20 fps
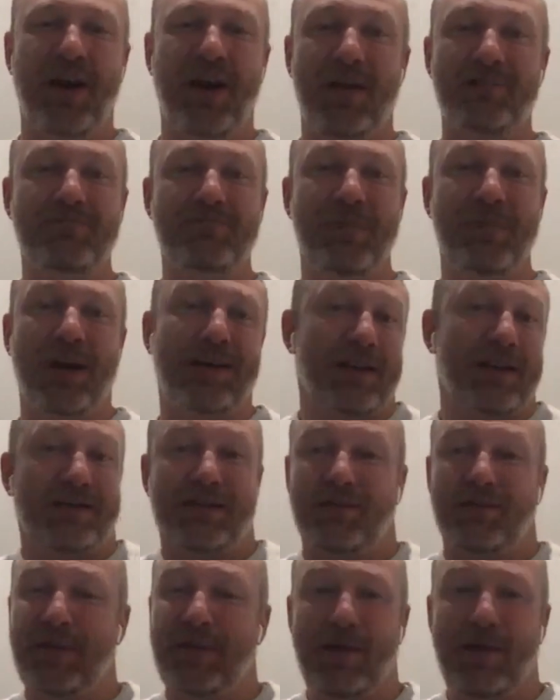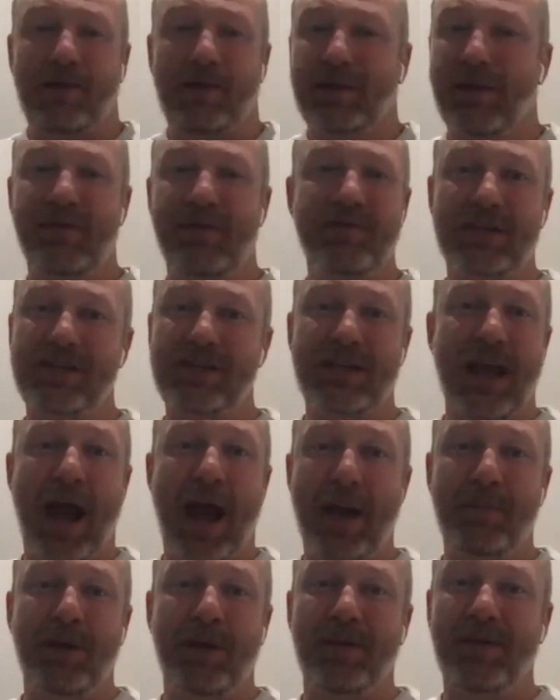Um, but it's something I would love to see
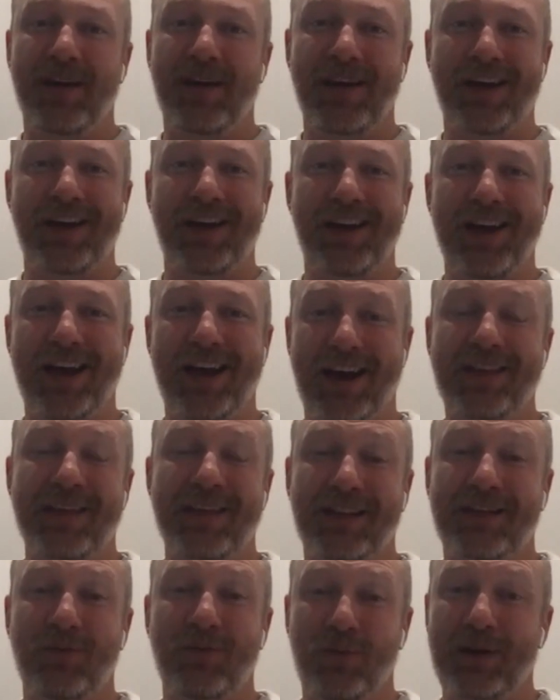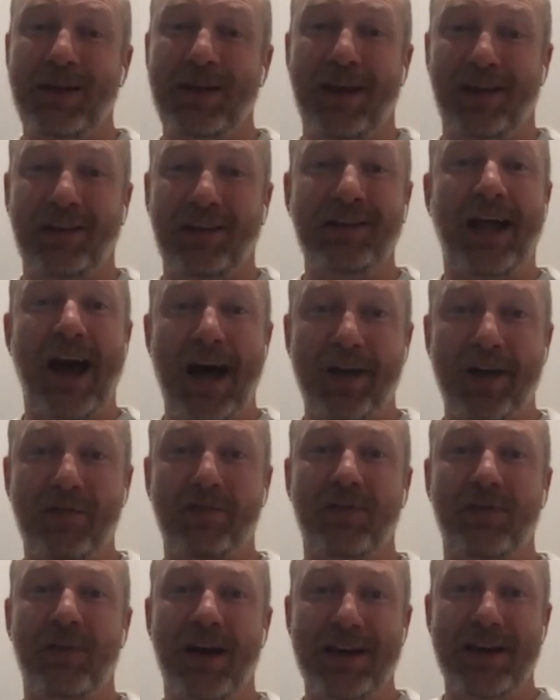happen. And, and I think that would get a lot
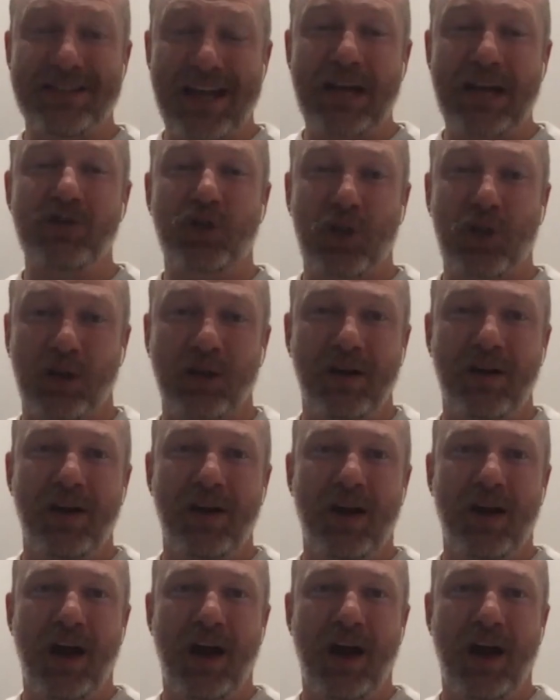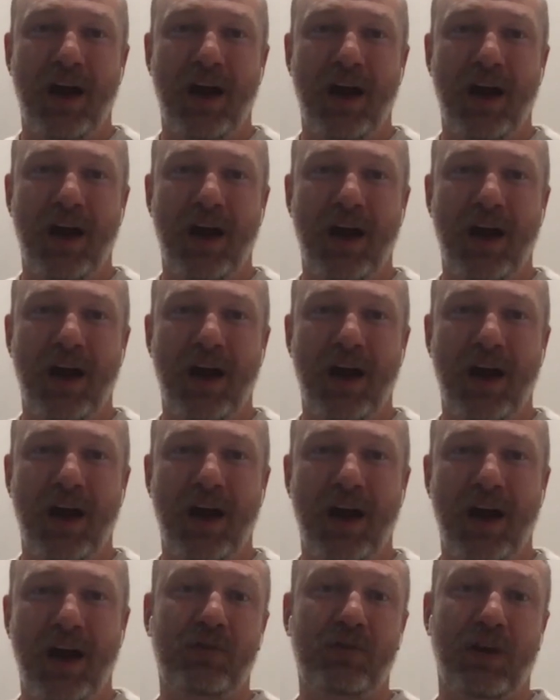of attention, uh, both
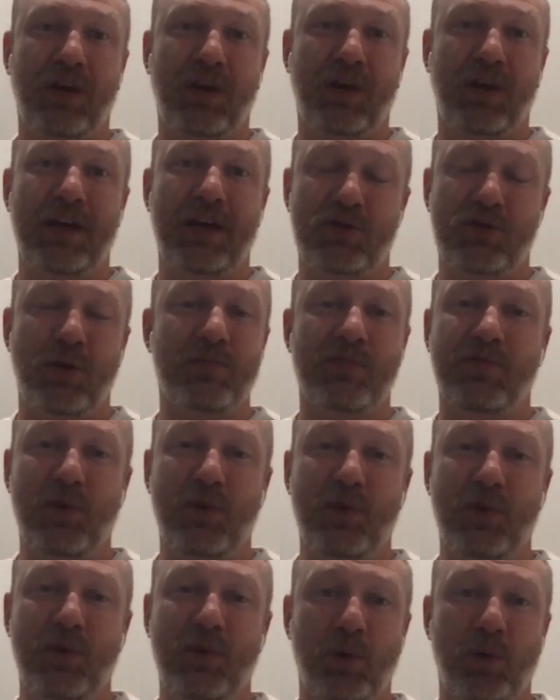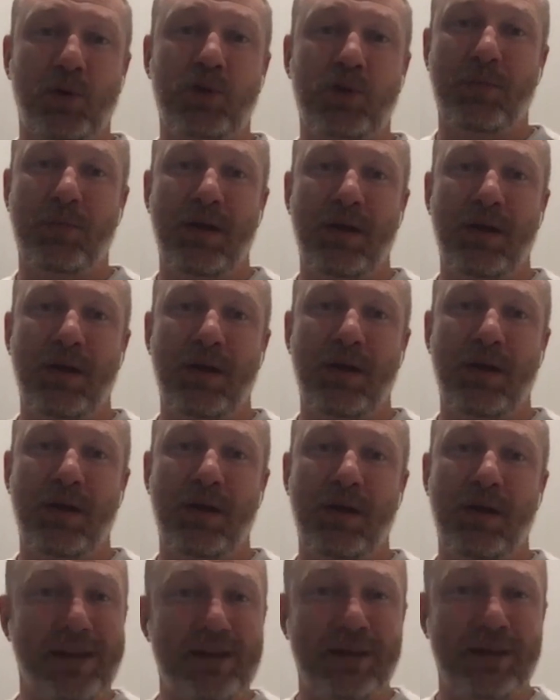uh, in terms of viewership and in terms of
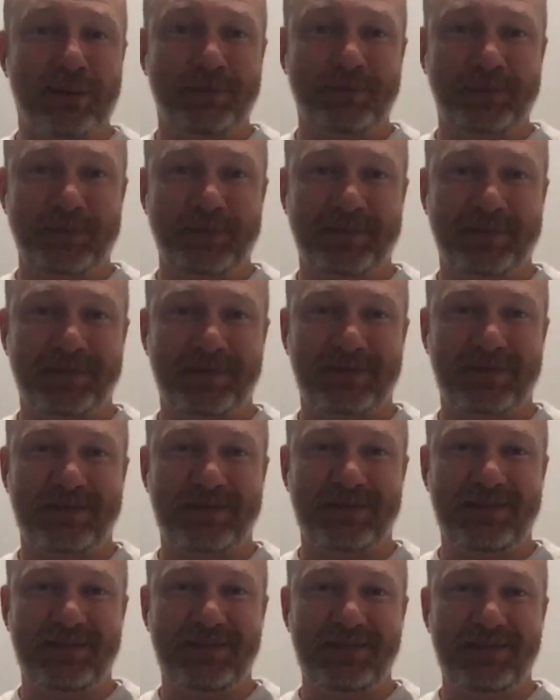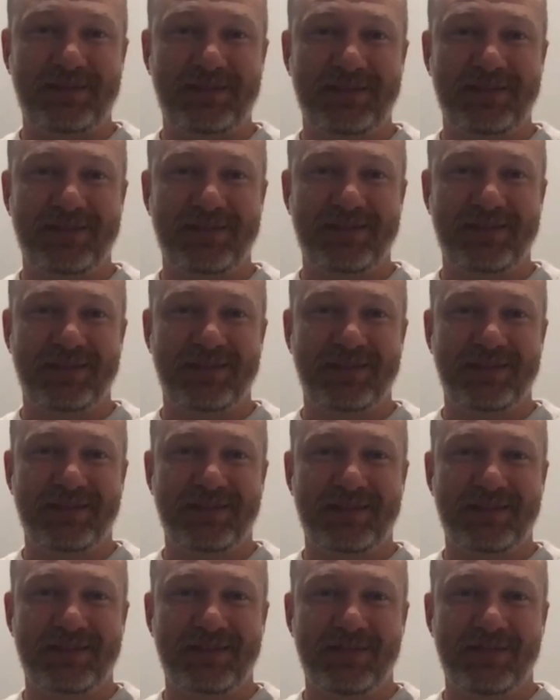press. So, who wins?
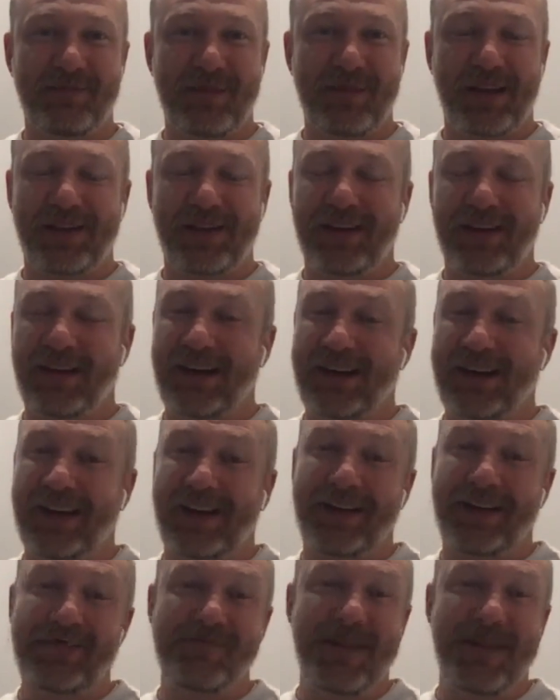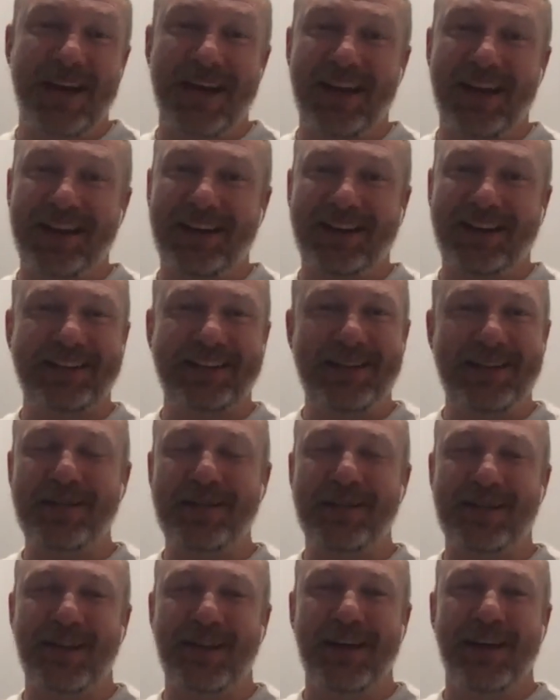Uh, man,
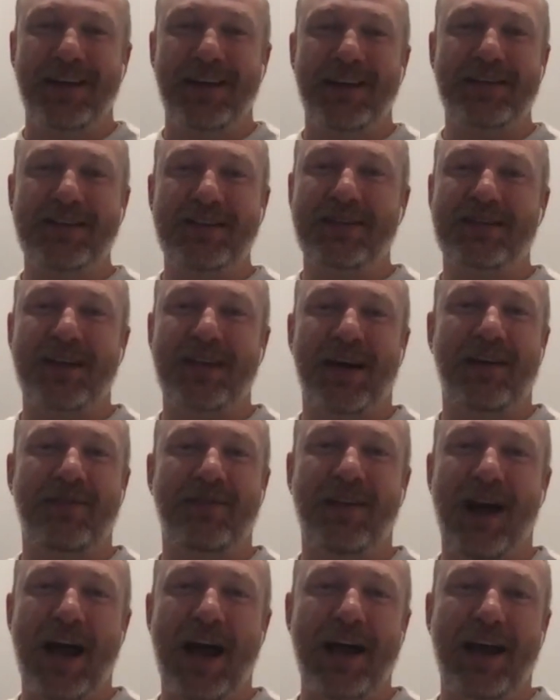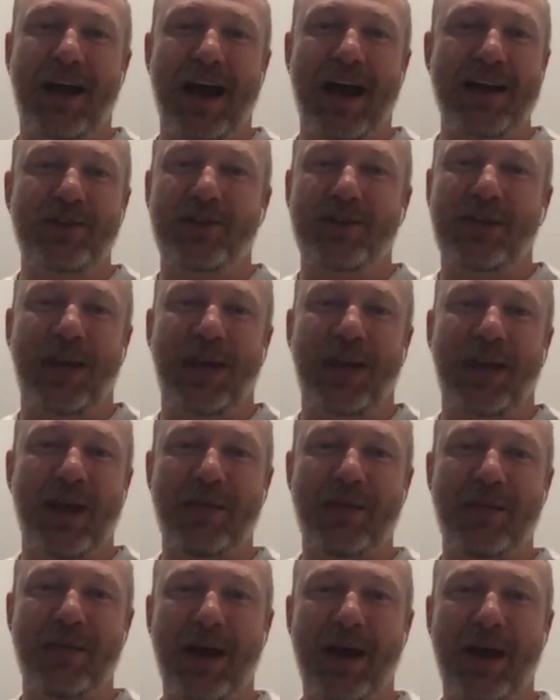this is this is tough. I, I just can't